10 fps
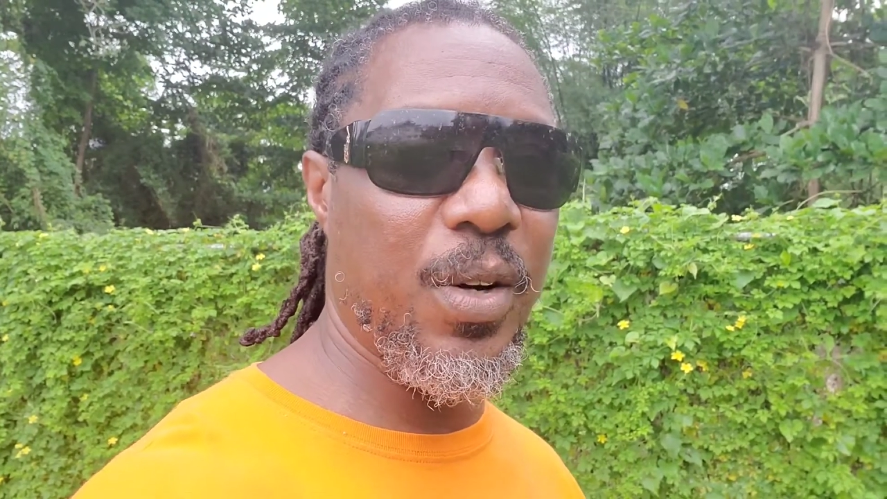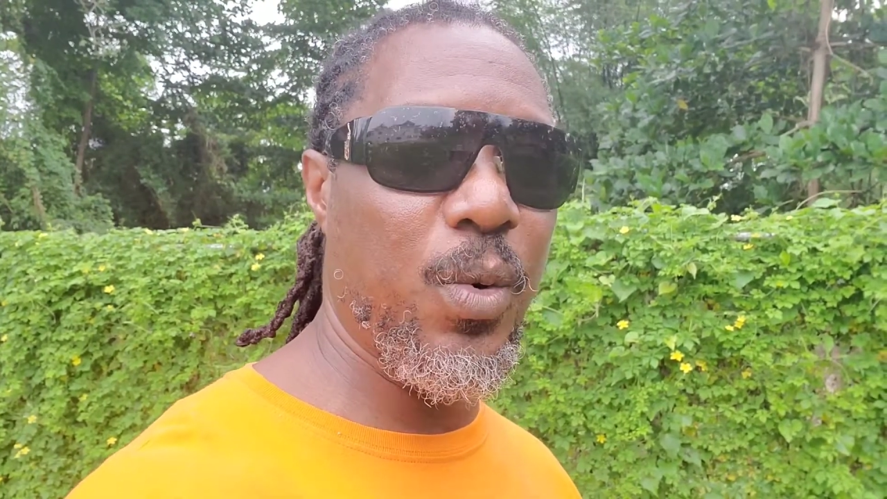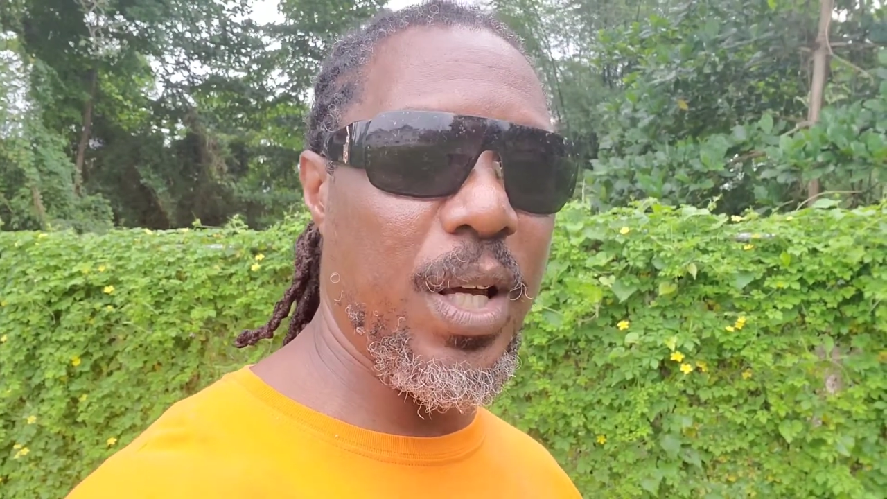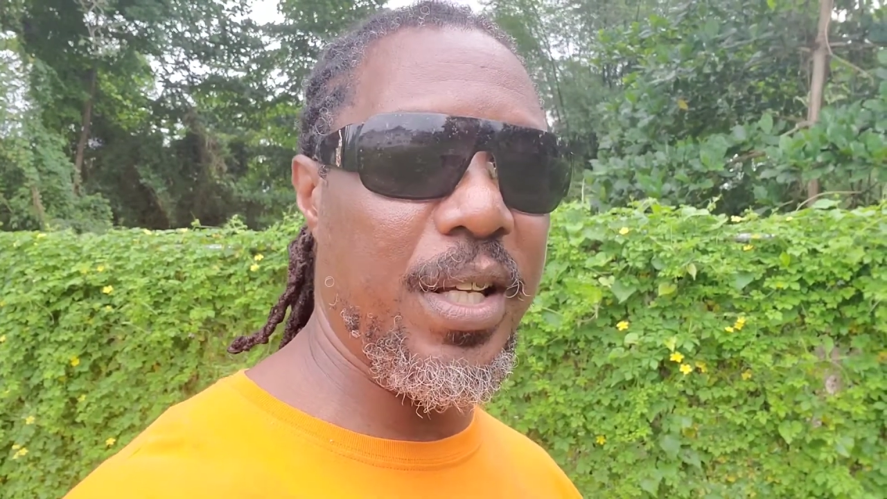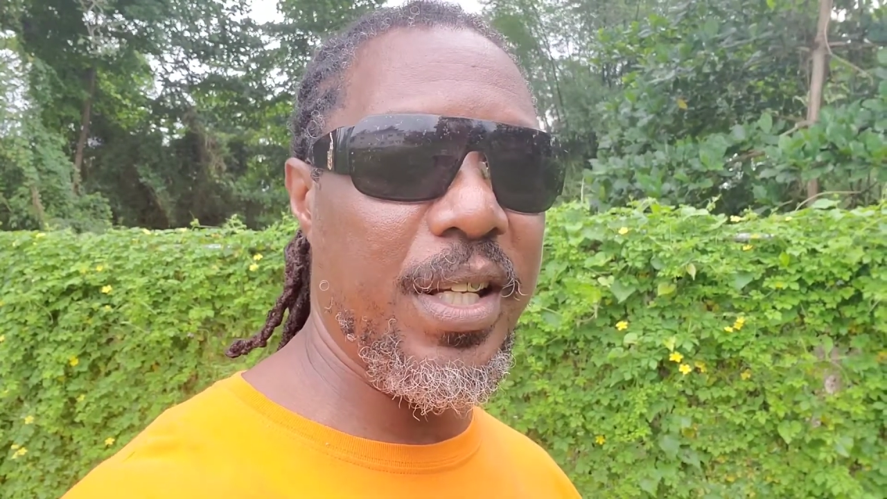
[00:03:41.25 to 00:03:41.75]
that
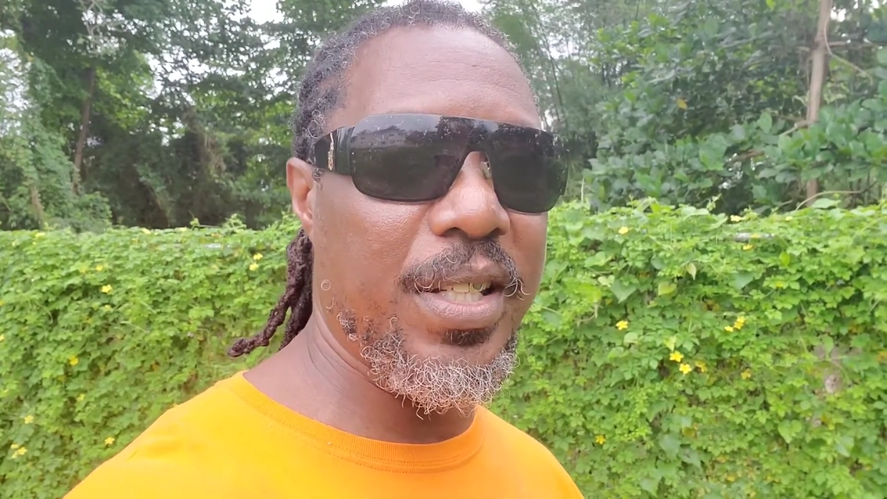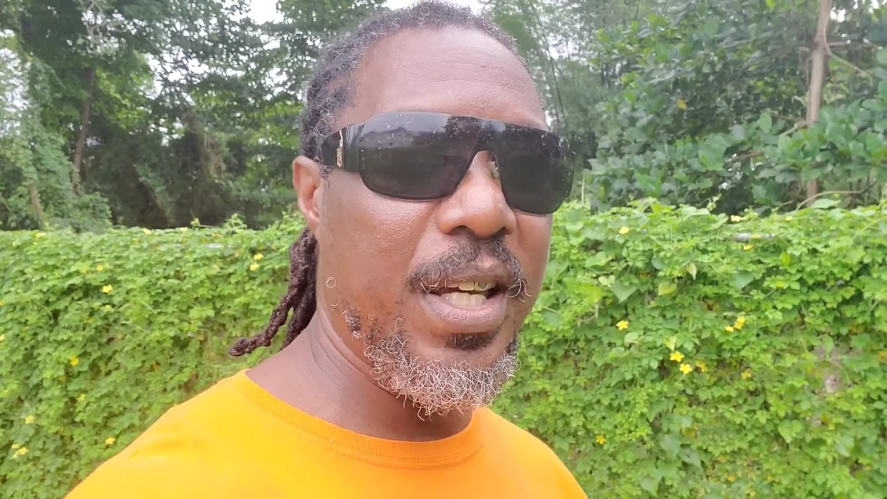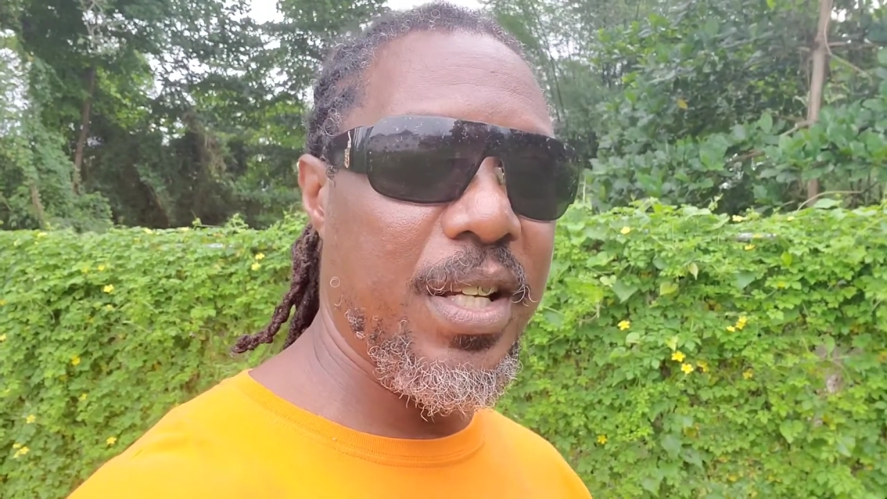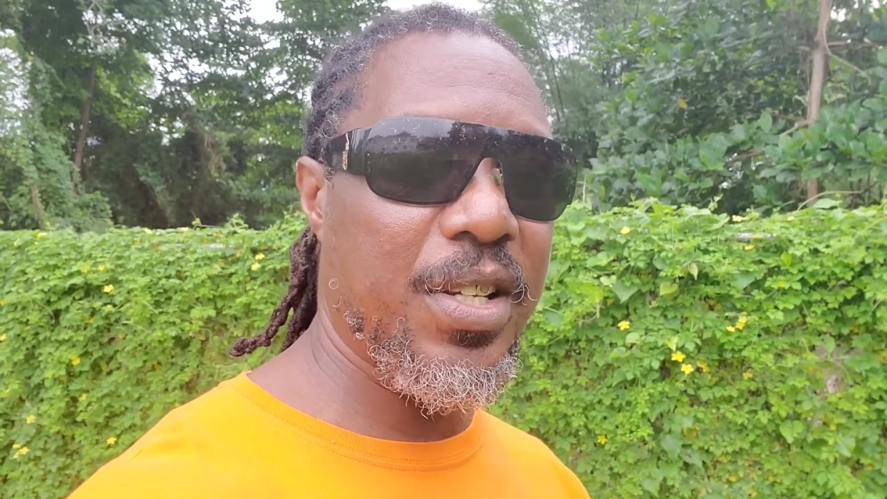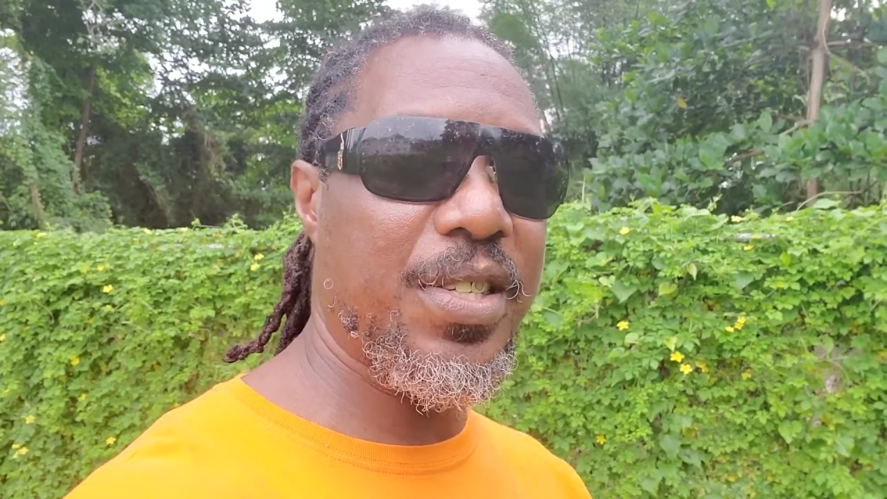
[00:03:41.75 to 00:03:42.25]
all they need is
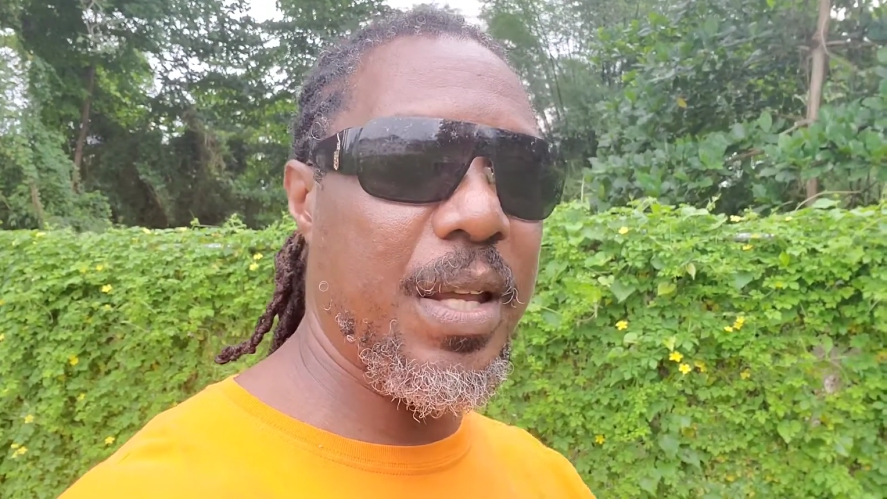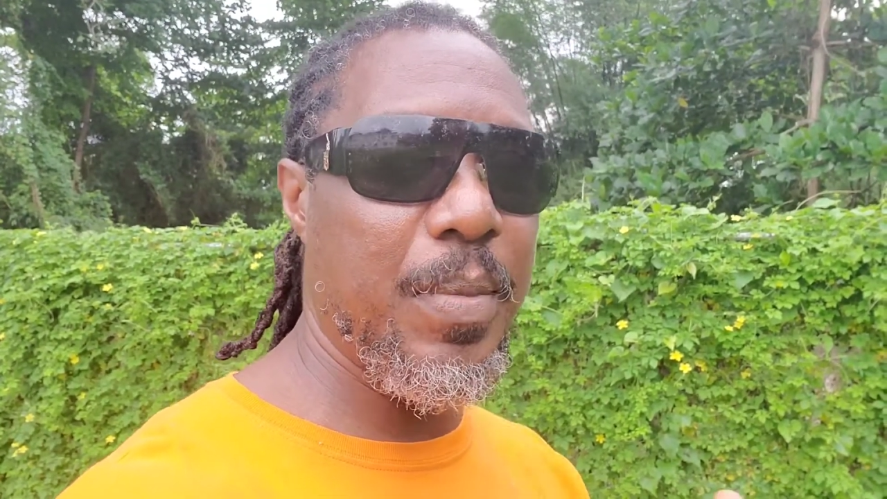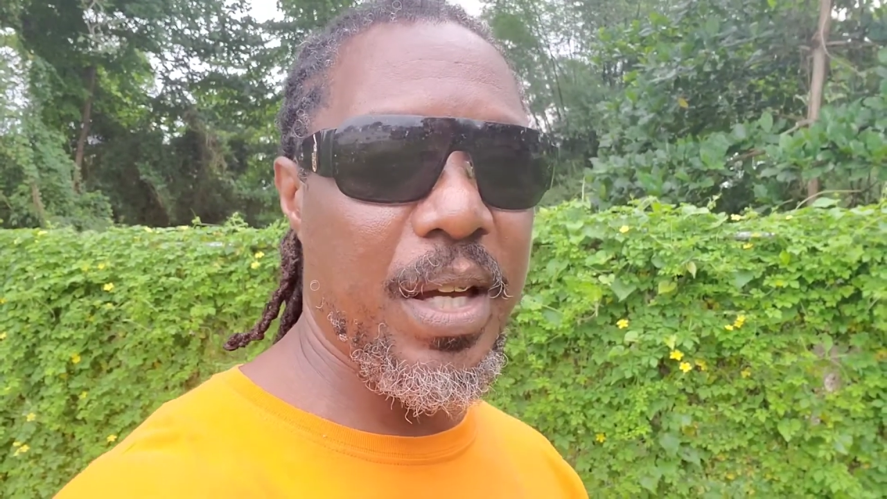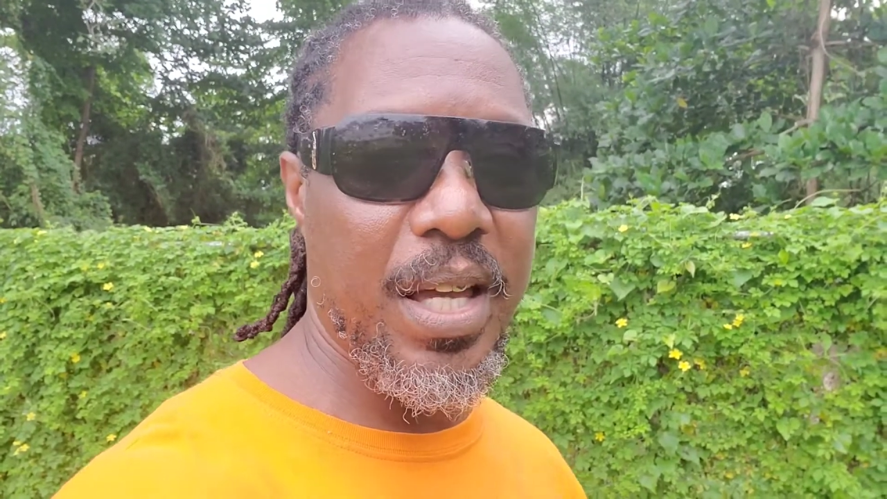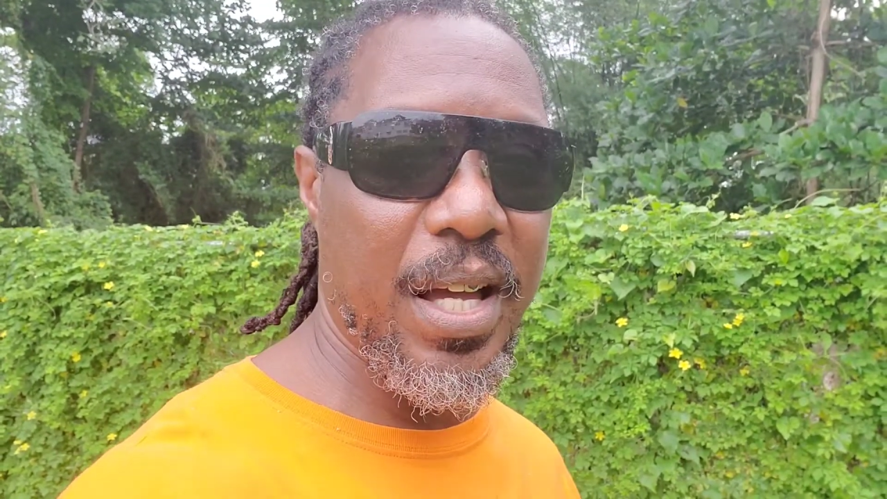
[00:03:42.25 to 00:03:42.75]
just send me a,